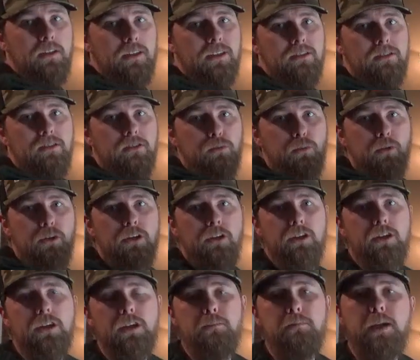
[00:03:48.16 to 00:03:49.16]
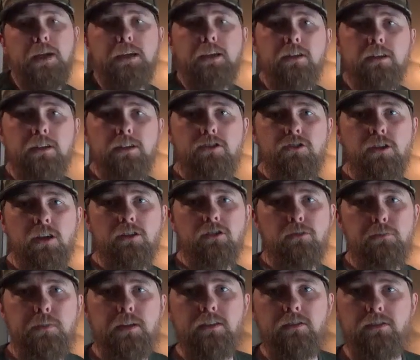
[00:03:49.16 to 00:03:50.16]
this is where you're going to make your
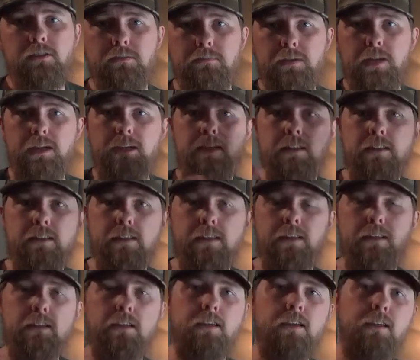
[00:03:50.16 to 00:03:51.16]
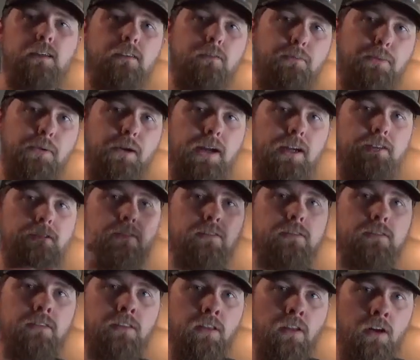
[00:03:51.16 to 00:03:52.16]
adjustment to make the
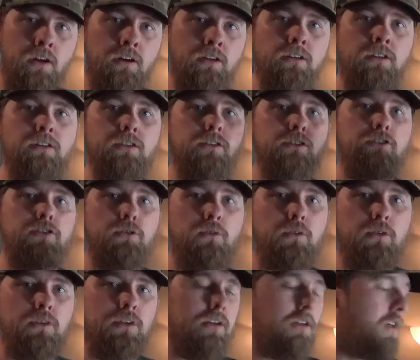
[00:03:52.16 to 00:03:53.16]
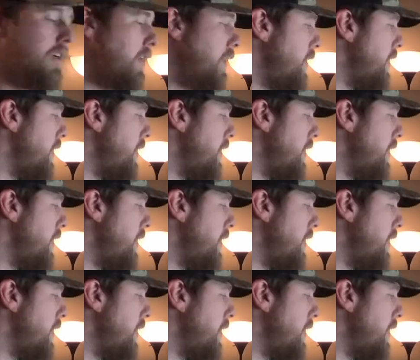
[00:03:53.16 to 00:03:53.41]
press longer or shorter.